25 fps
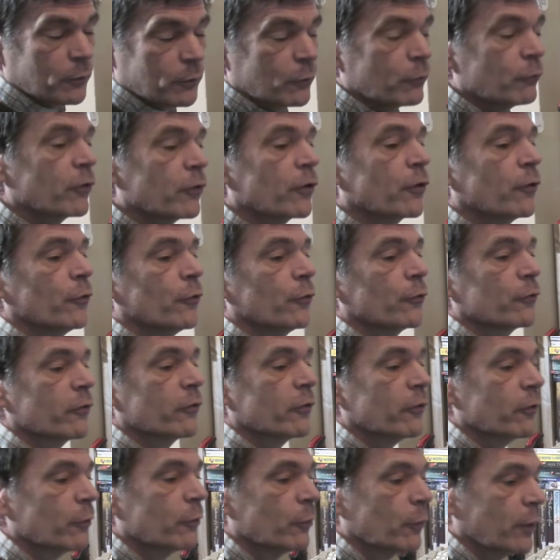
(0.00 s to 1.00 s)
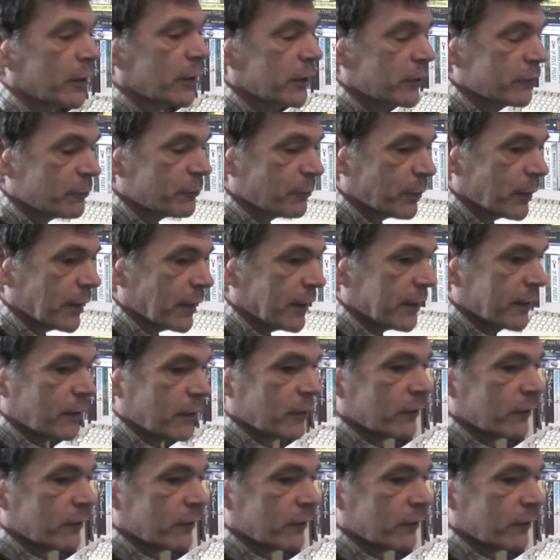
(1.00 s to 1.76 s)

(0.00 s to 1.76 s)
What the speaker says: it records it the way you've played it.